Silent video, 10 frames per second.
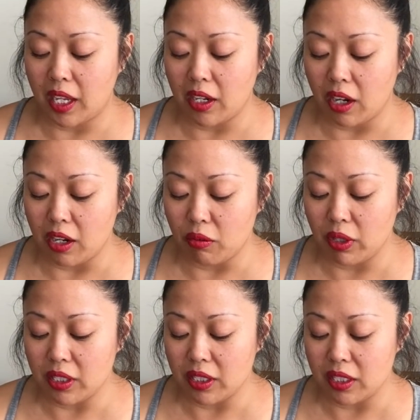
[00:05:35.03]
I got
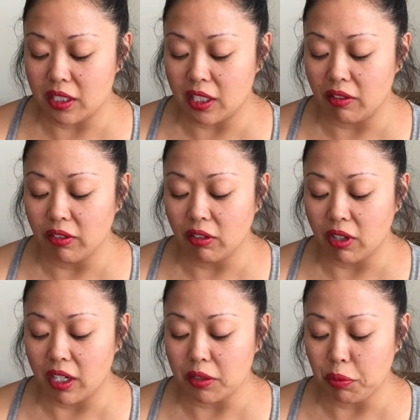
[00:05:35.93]
was the Steve
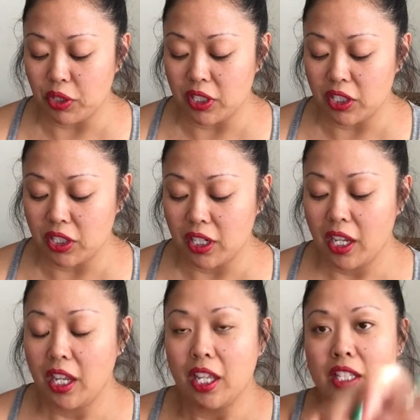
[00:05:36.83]
Laurent Precision
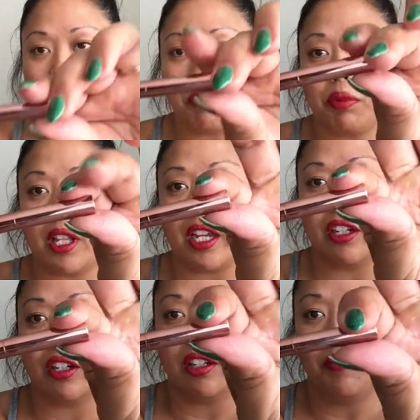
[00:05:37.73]
Tip
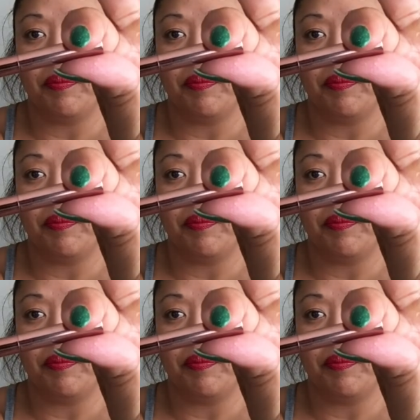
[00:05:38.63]
Liner.